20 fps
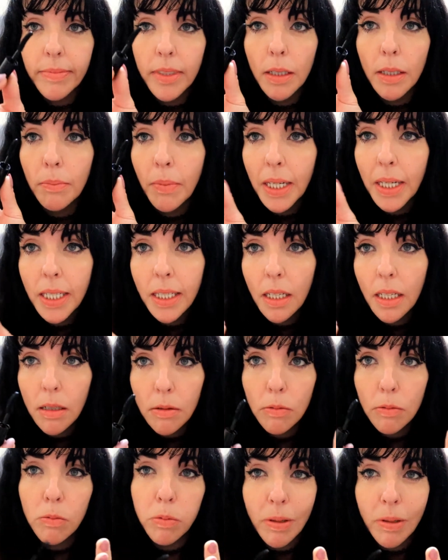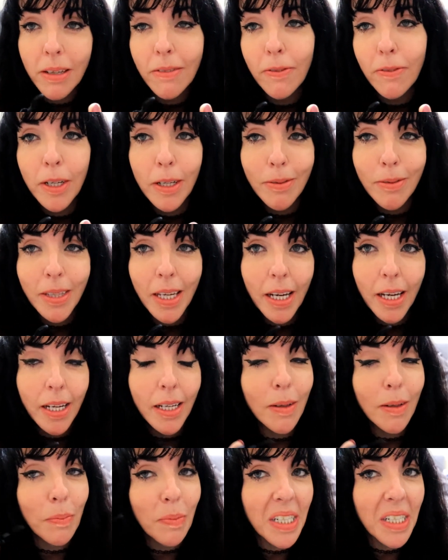my little review of that
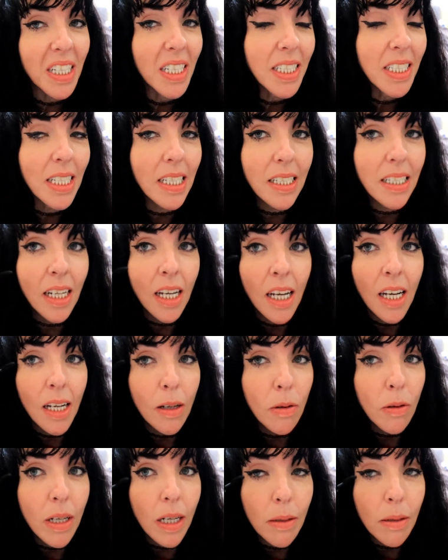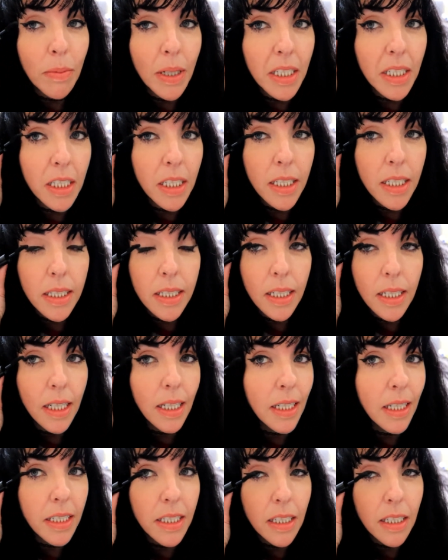makes it, what I'm actually
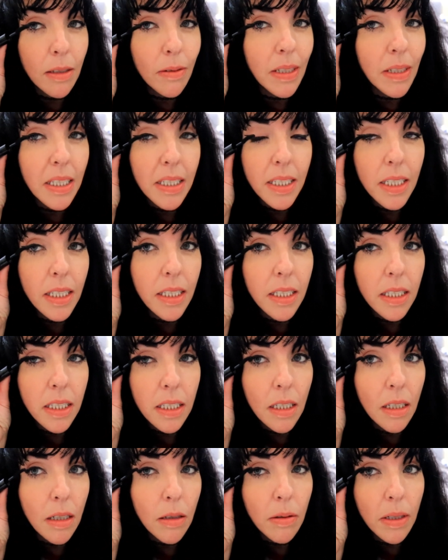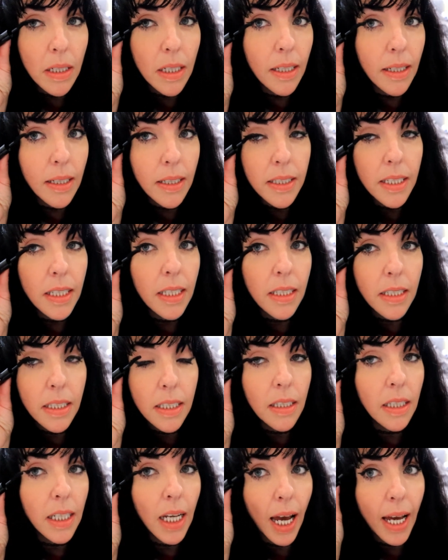saying to you is it's so easy
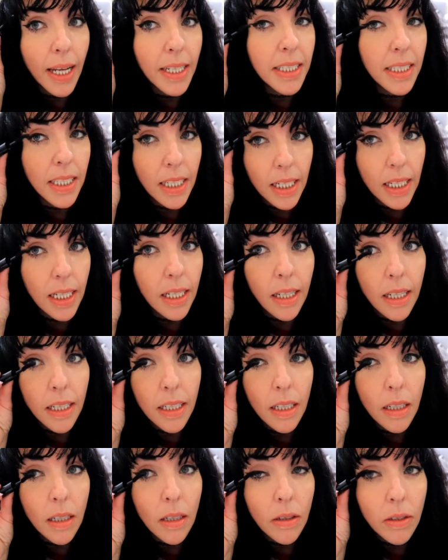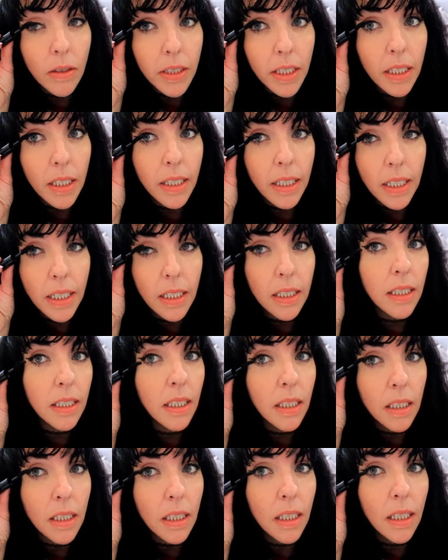to get in underneath
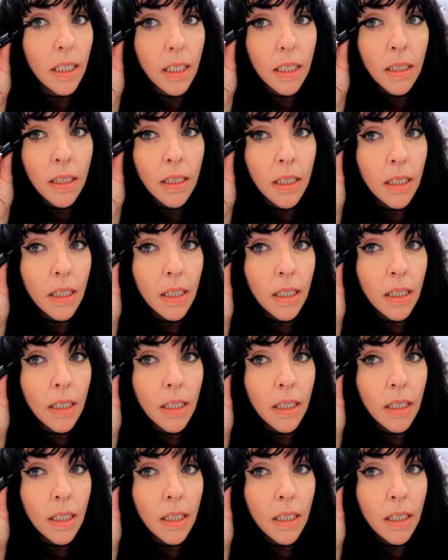the,